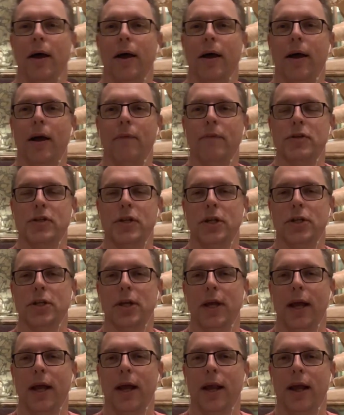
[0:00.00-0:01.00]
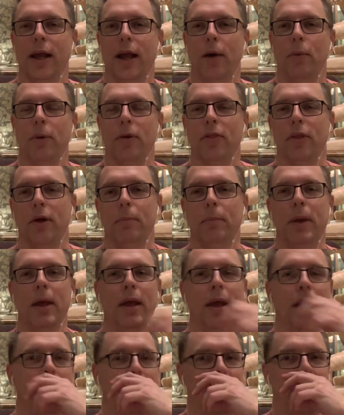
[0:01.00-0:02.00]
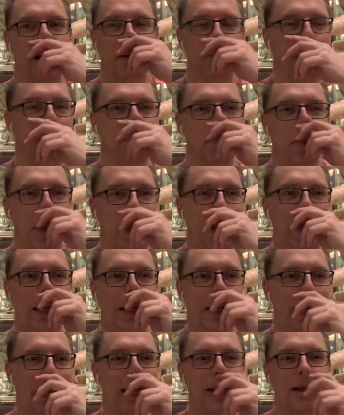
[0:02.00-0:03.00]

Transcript: conversation I kind of got with them, and